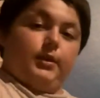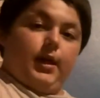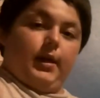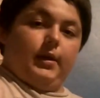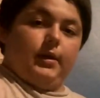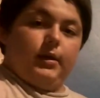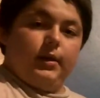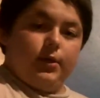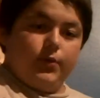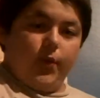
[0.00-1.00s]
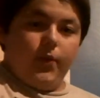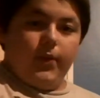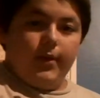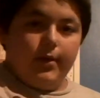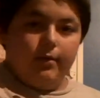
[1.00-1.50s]
Okay, here's what
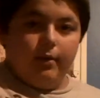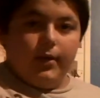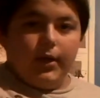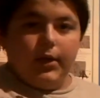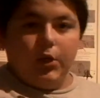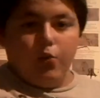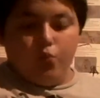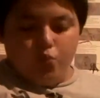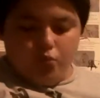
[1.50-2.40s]
we're gonna do.